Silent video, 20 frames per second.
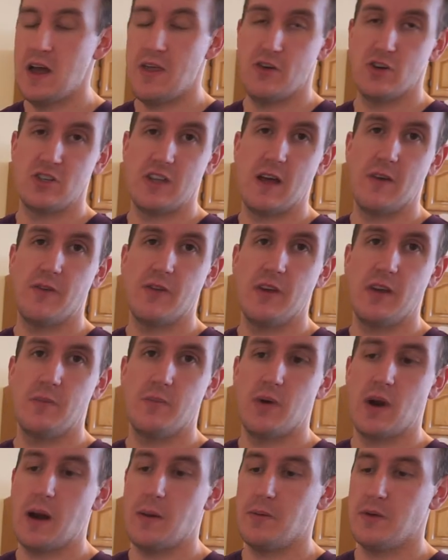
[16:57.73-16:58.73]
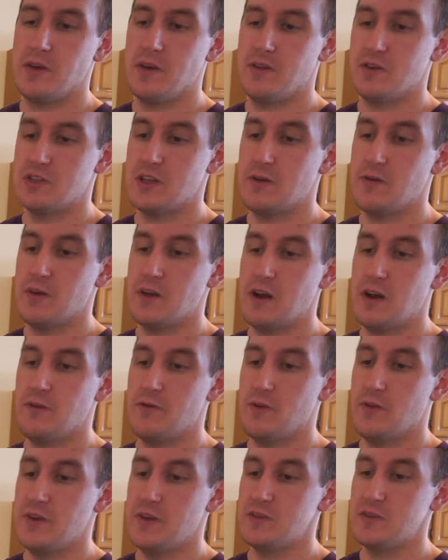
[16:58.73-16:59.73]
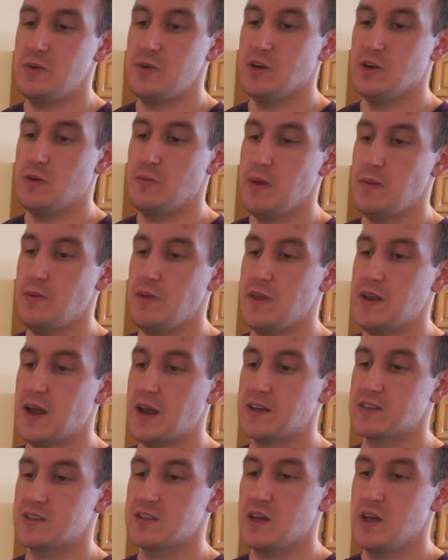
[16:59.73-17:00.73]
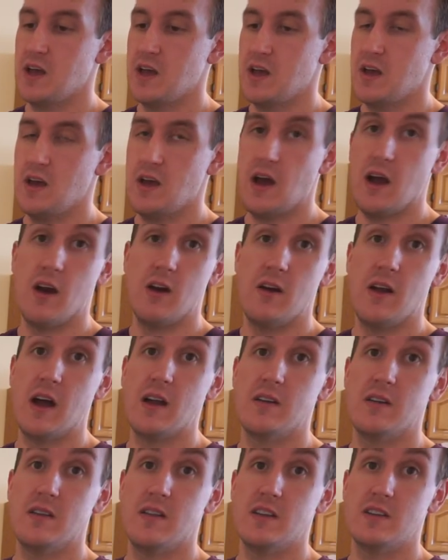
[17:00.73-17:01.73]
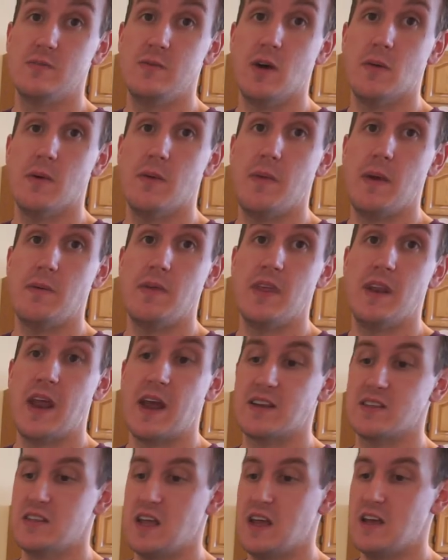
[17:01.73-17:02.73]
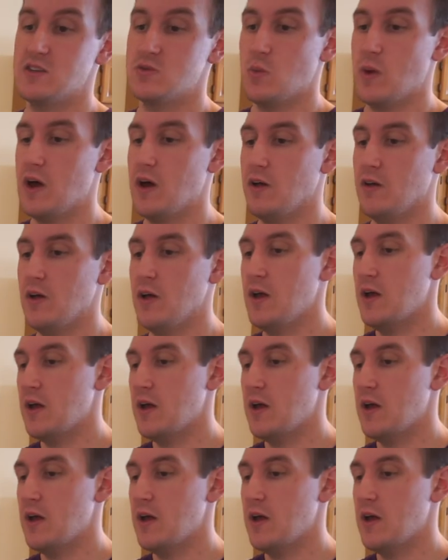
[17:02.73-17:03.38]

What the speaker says: And there's definitely enough for this meal and maybe the next, or not this meal, but maybe the next day as well.